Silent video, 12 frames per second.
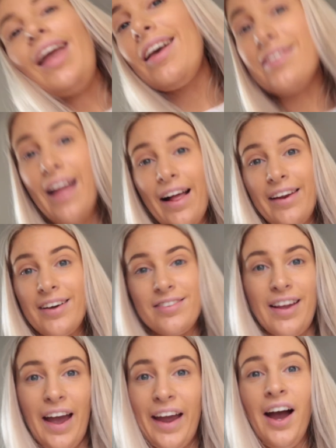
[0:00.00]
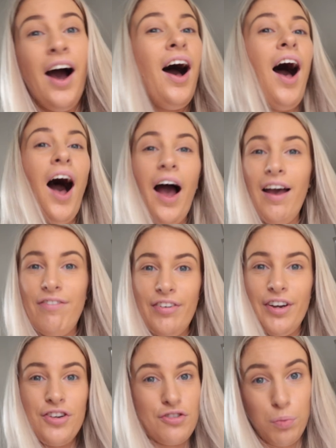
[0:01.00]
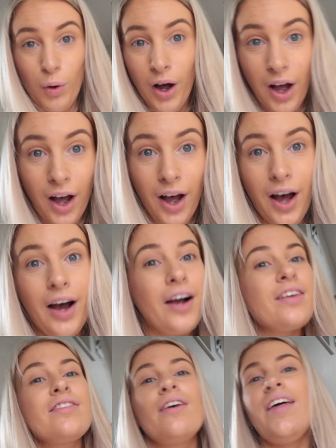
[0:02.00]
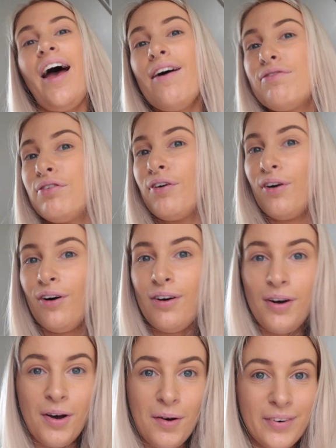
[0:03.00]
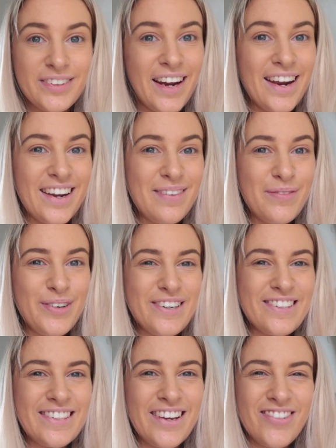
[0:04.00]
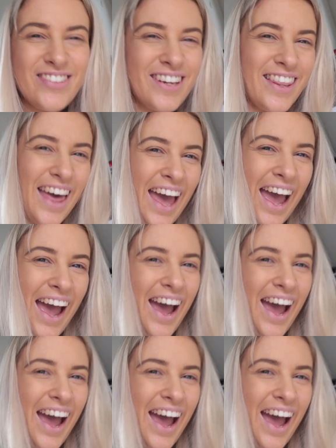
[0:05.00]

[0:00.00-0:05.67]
it's now the next day. I have finished work. So, therefore, we're taking more stuff to the